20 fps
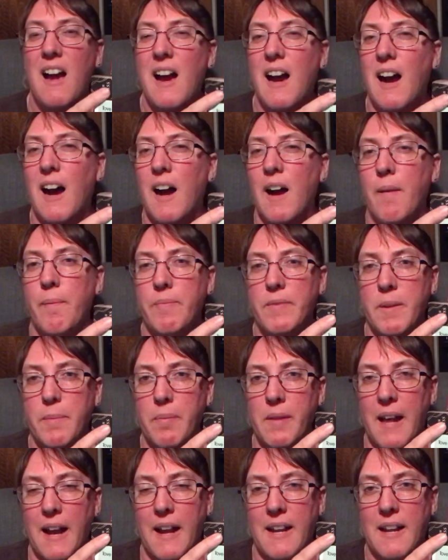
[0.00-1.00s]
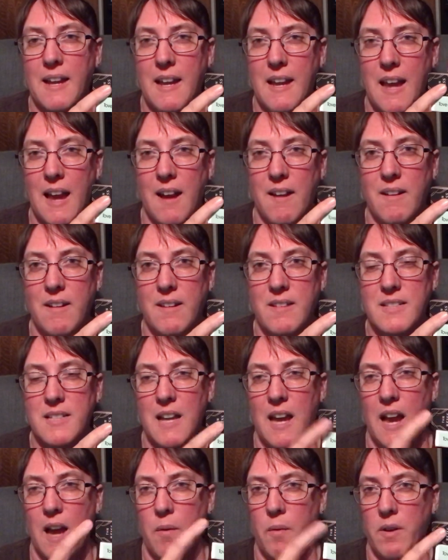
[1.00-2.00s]
The Black Cat
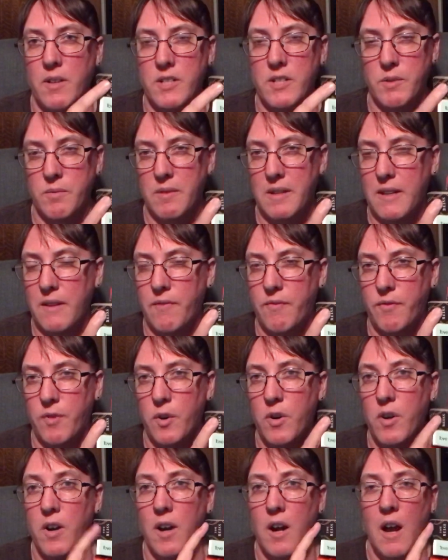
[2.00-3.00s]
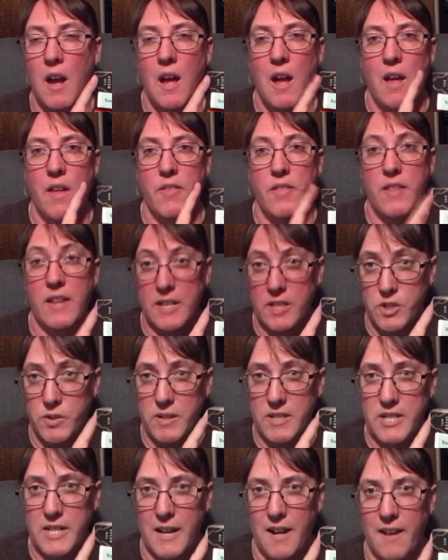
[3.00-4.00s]
I want to read for the
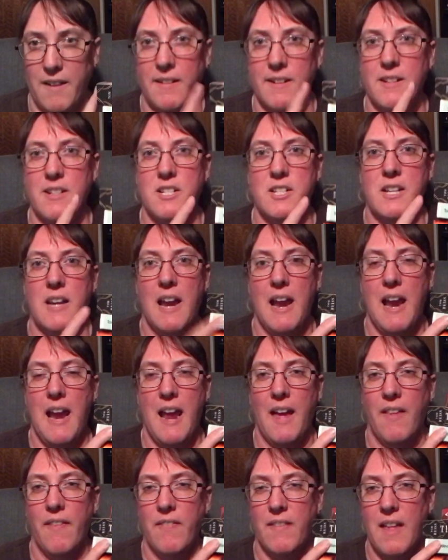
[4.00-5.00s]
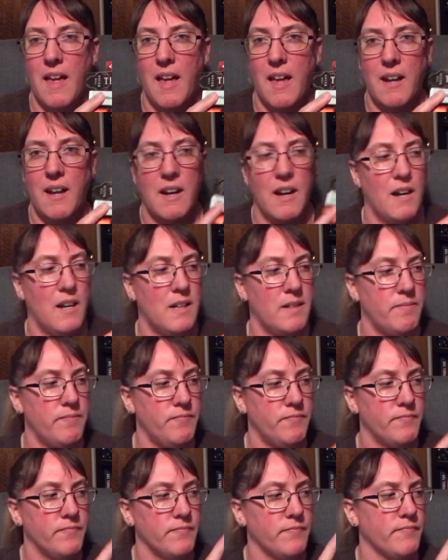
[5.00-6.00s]
History Challenge, and
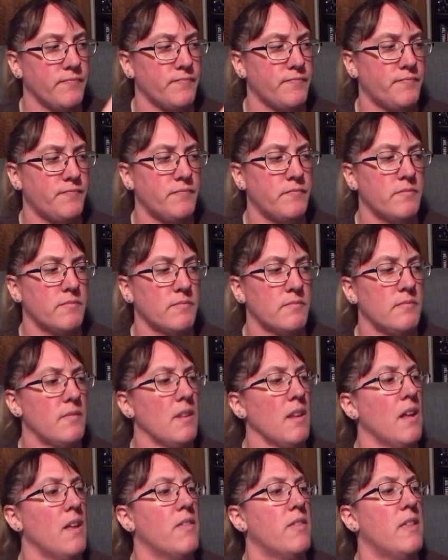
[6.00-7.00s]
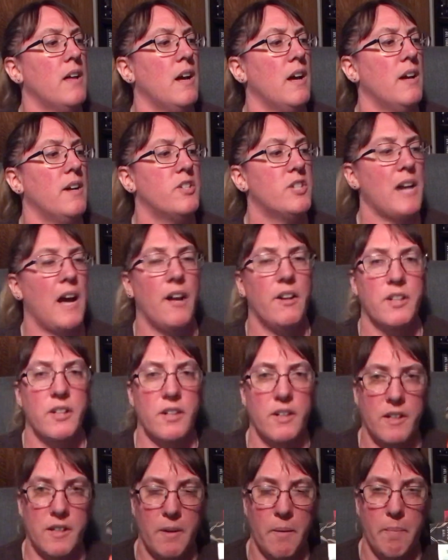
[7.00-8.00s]
then The
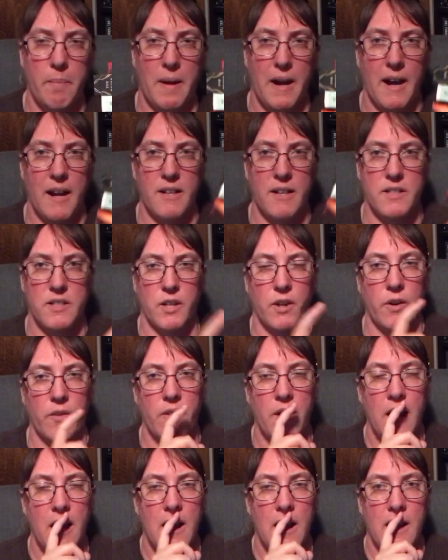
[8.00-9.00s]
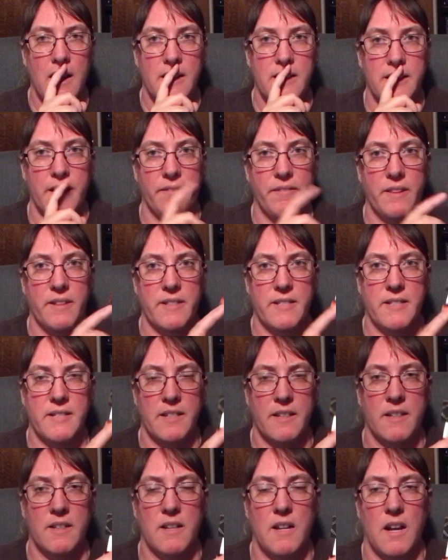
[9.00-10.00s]
Childhood by Tove
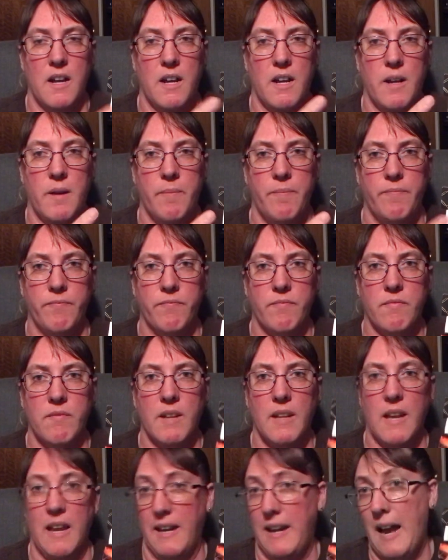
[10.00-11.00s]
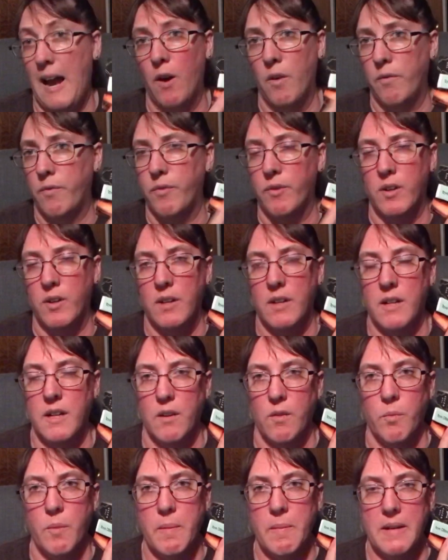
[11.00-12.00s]
Devlitson, and Out for, you
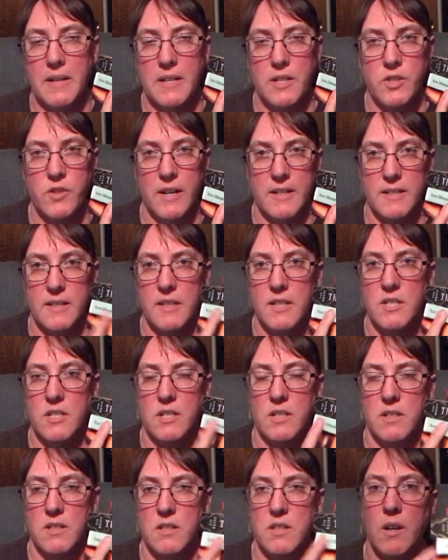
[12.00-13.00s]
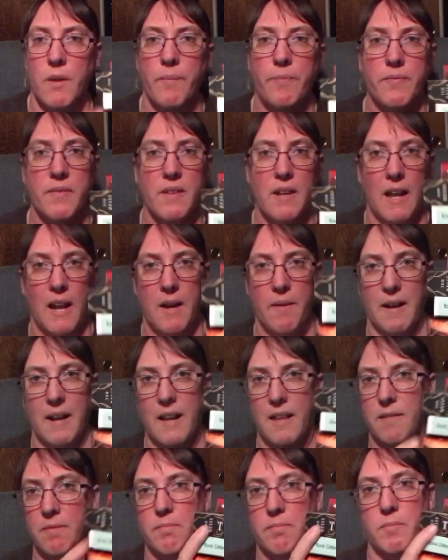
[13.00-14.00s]
know, Women in Translation. So anyway,
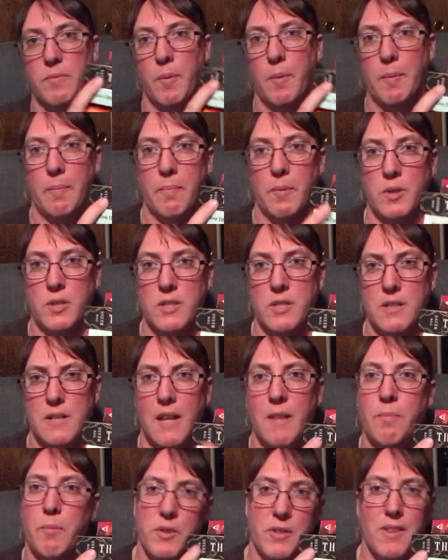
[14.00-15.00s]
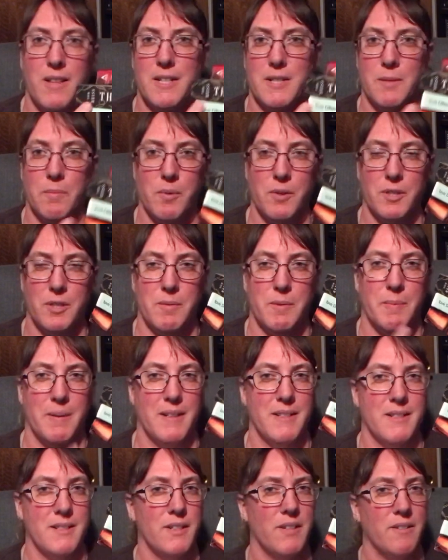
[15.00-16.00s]
and the book, and both of these are BookTube
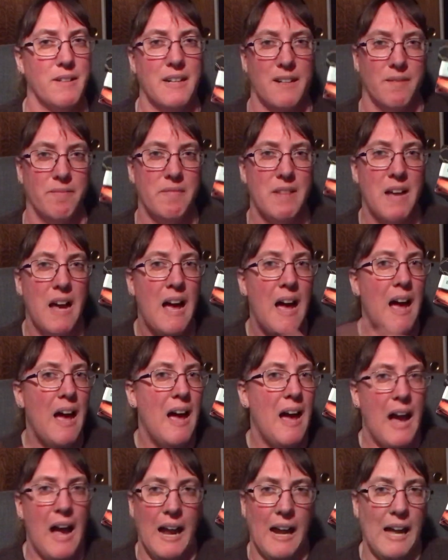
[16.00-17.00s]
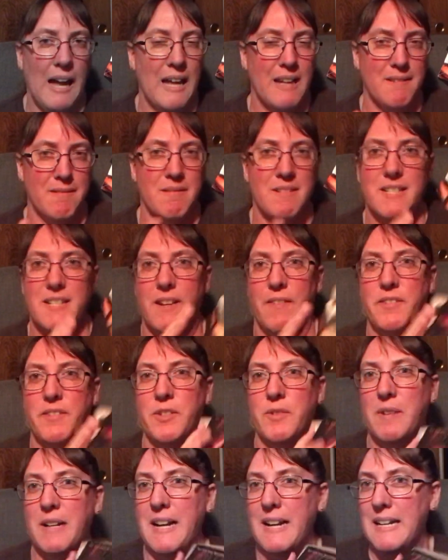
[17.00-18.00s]
spans. So, you know, I got stuff to
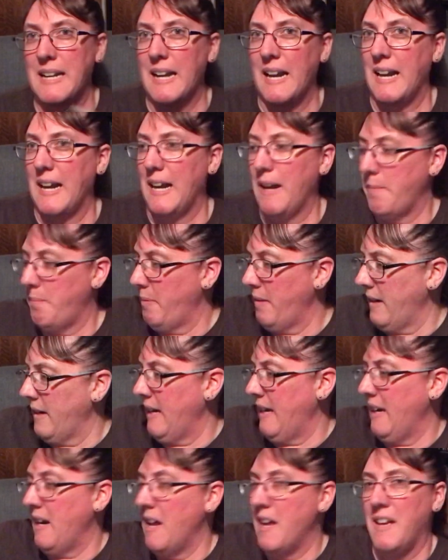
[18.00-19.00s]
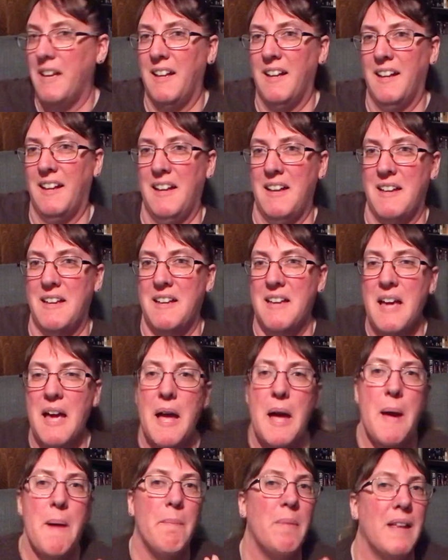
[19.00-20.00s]
read, and I got plenty
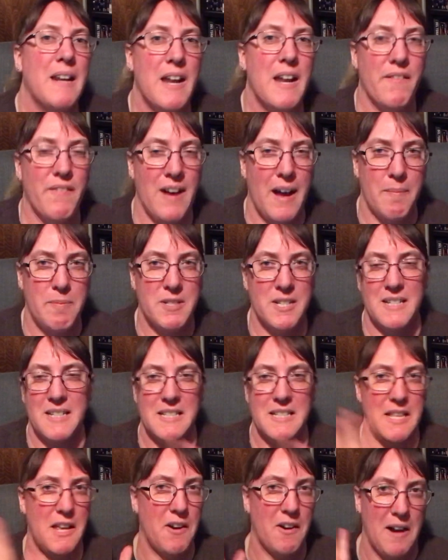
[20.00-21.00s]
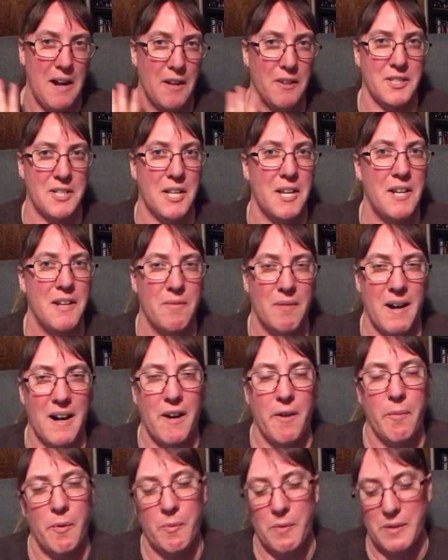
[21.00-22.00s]
of options that are
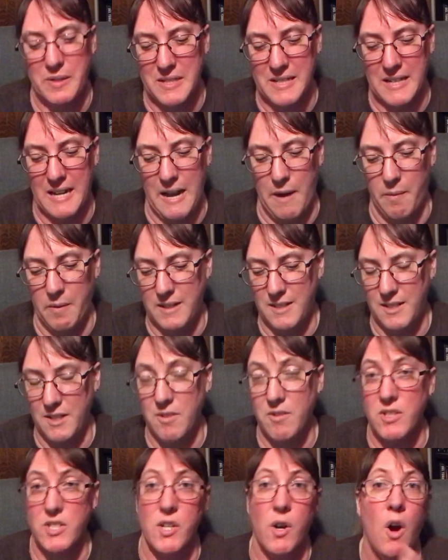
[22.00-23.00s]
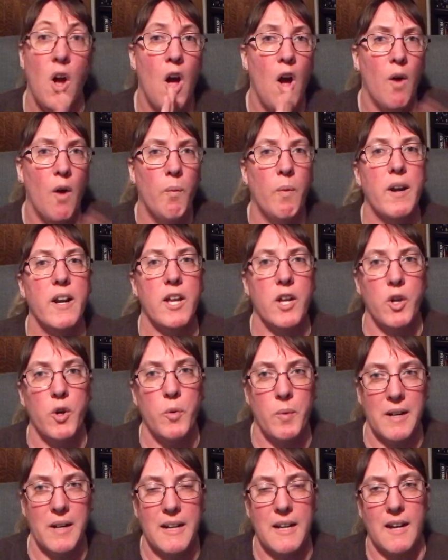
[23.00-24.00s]
elsewhere, but we'll see how we do. So what are you
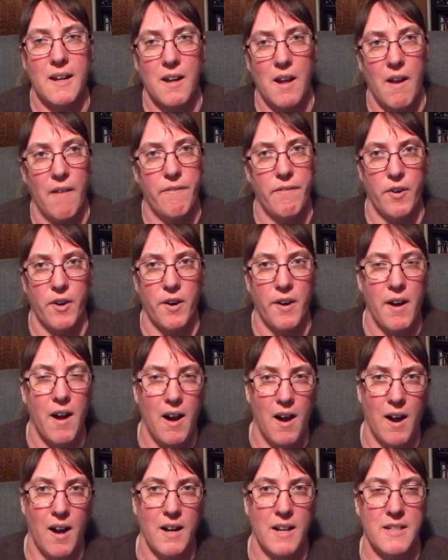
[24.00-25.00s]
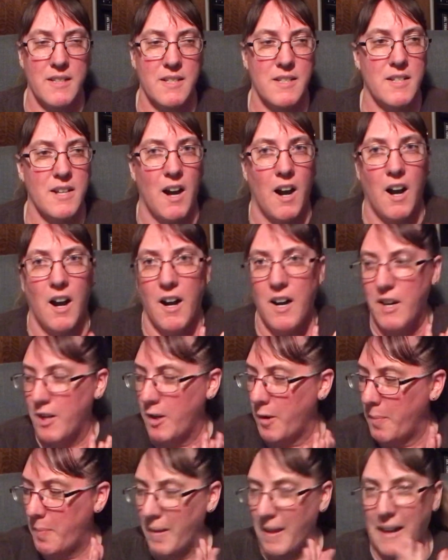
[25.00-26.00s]
reading for August? Are
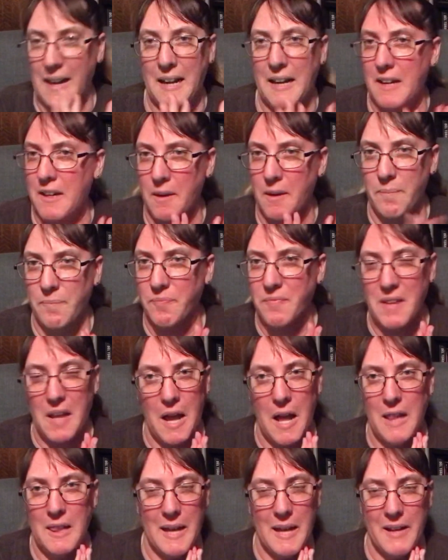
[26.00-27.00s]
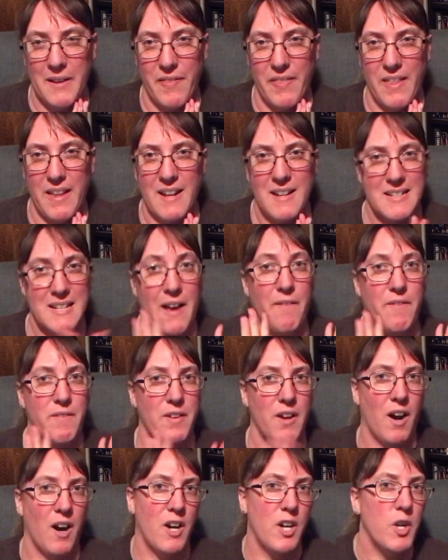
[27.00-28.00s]
you planning a lot of things?
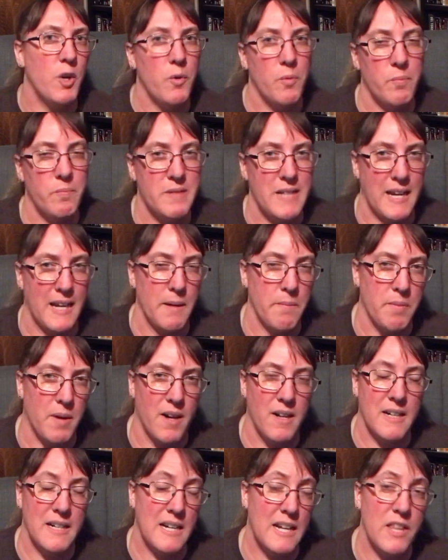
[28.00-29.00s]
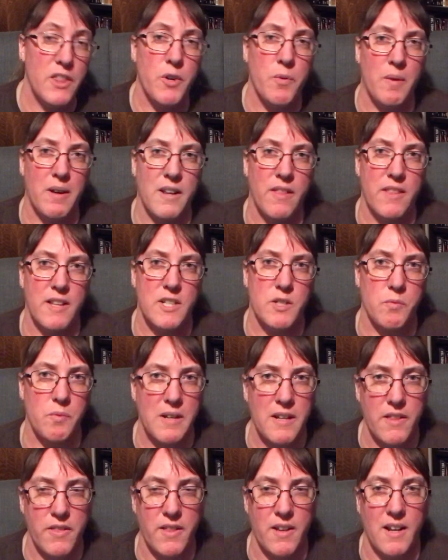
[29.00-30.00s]
Are you taking part in either one of these
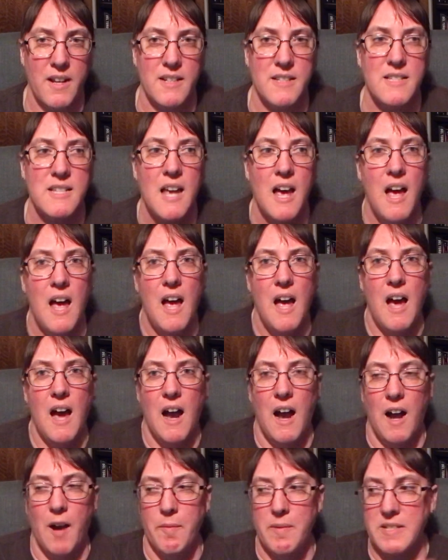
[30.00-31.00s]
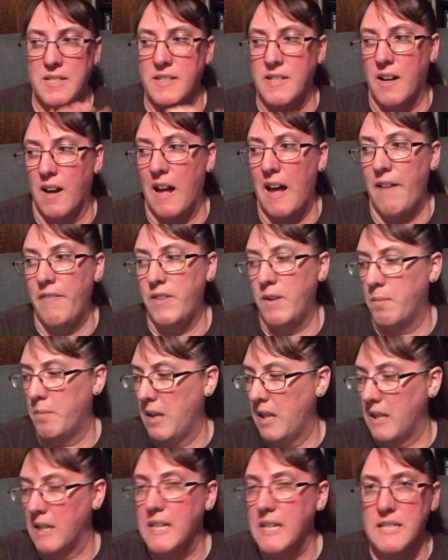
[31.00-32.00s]
readathons? As I said, I'll have them
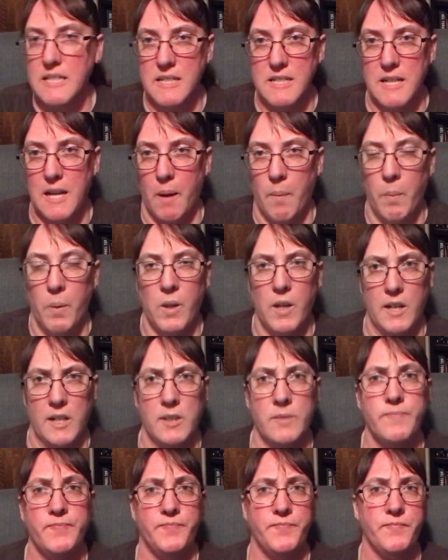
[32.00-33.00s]
linked down below.